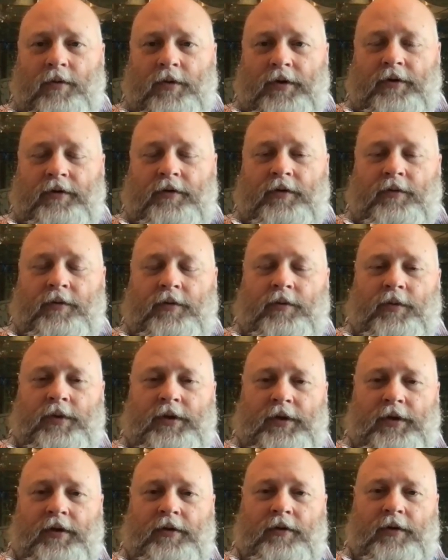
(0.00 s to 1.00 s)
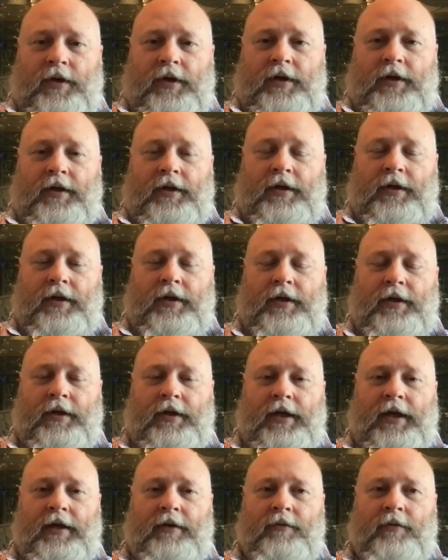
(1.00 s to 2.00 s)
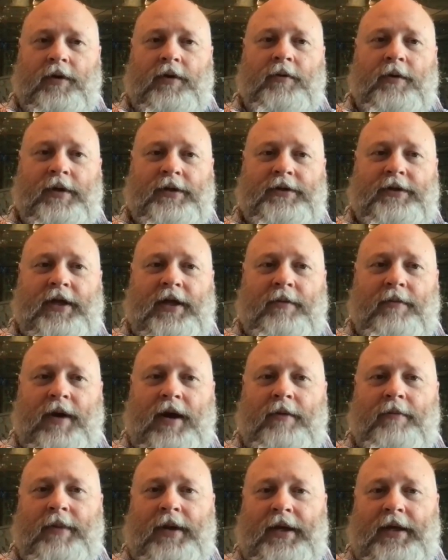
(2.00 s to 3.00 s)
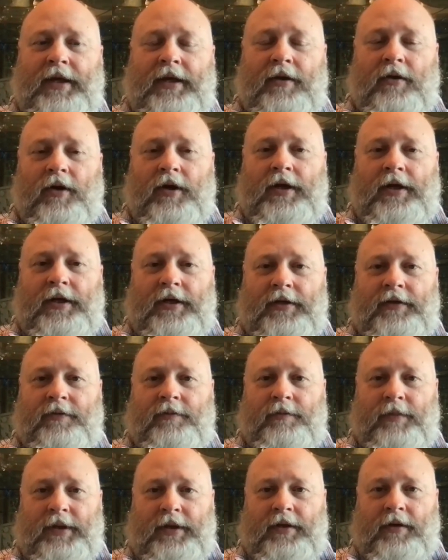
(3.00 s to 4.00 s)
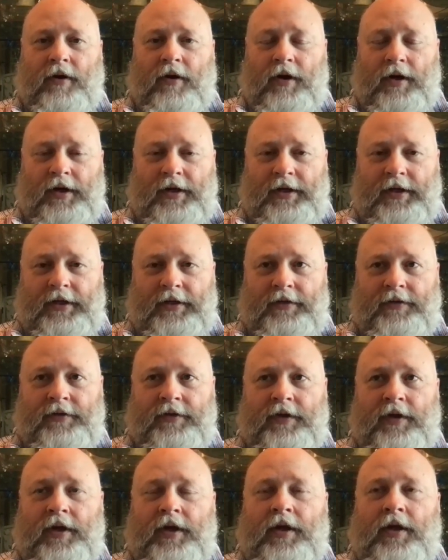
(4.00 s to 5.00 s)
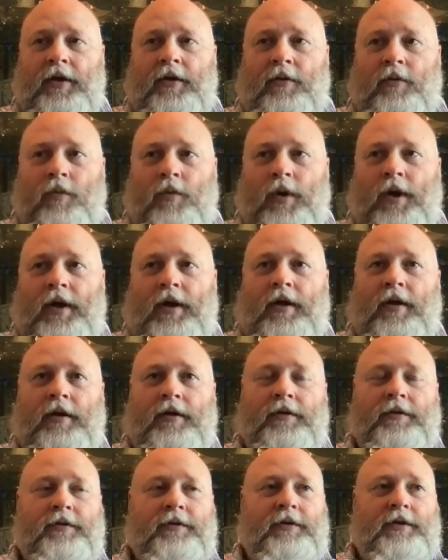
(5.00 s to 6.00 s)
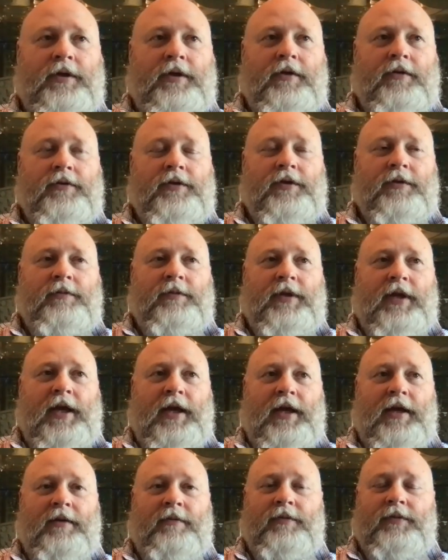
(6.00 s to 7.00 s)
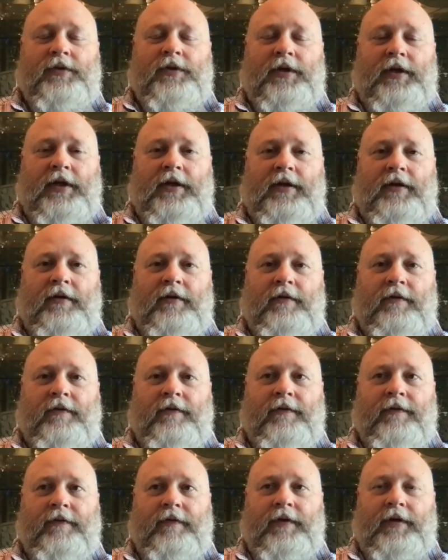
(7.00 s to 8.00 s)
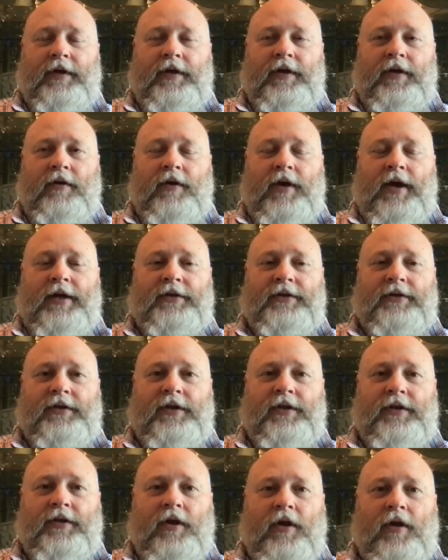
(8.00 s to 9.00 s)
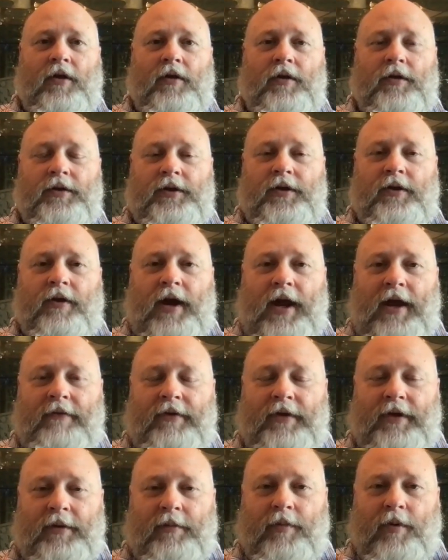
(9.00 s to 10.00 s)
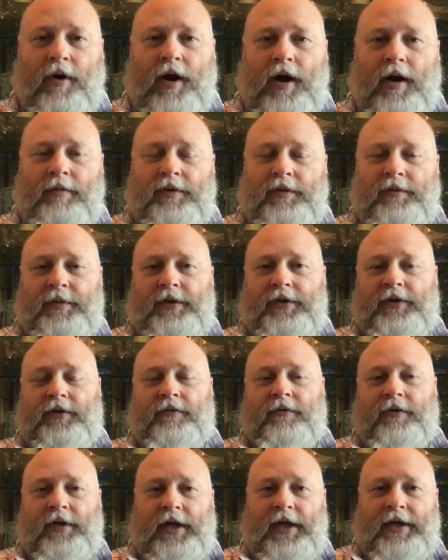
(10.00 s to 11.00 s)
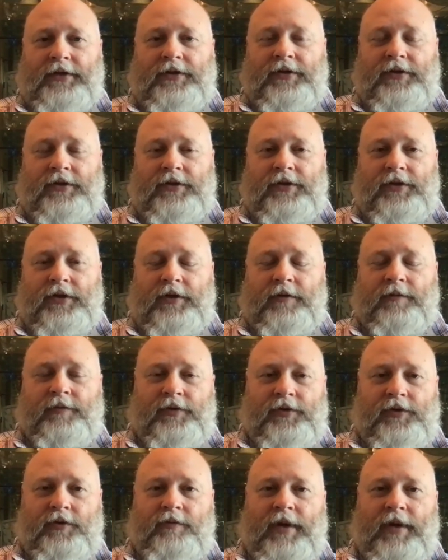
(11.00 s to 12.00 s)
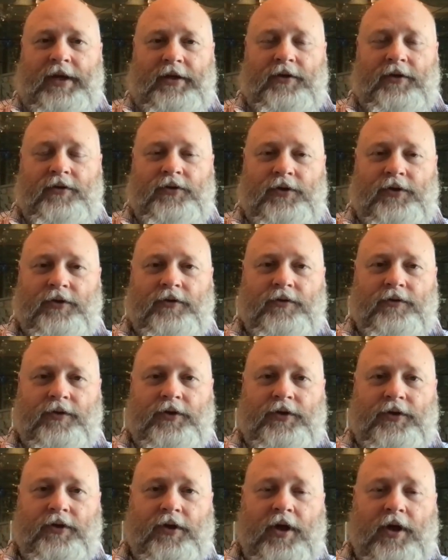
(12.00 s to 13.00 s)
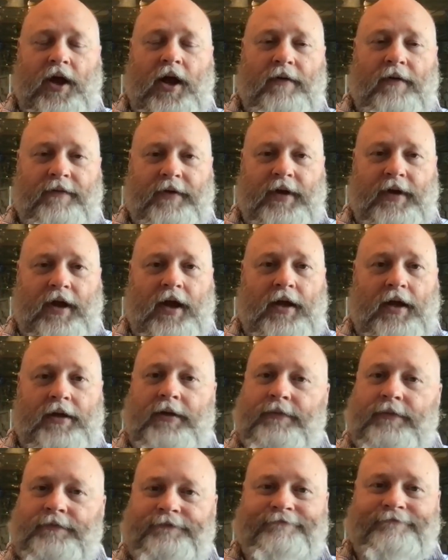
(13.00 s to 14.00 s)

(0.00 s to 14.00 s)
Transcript: we're doing when we do it. And what do I say about making our kids meet our needs? Well, sometimes if, as an adult, you're having a problem in your relationships, you make your children your confidant.